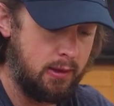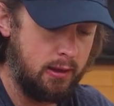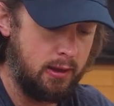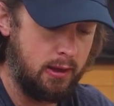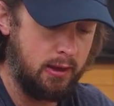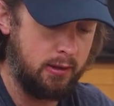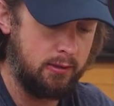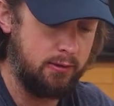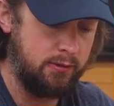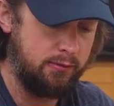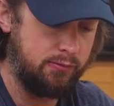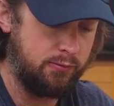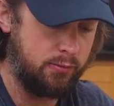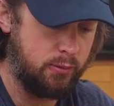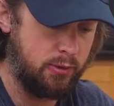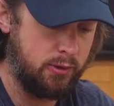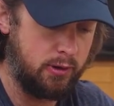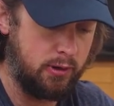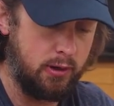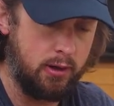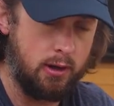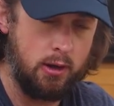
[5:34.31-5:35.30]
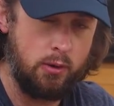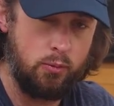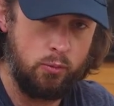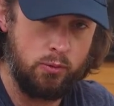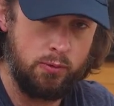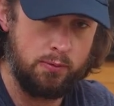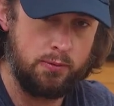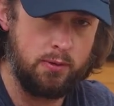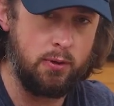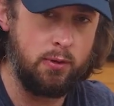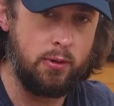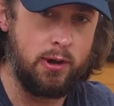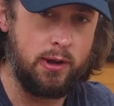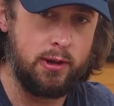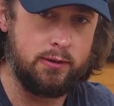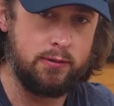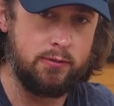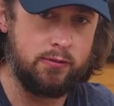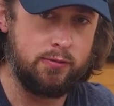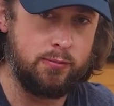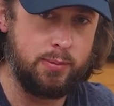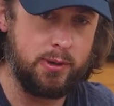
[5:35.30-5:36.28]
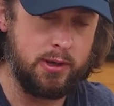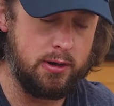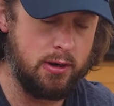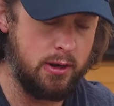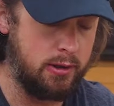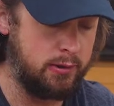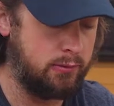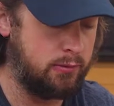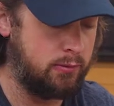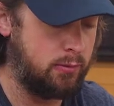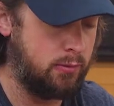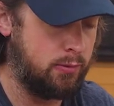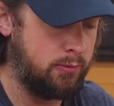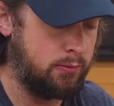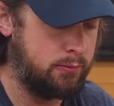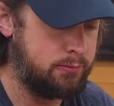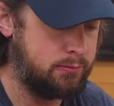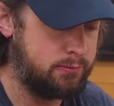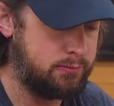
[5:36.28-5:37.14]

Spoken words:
And this one I will go ahead and speed on through.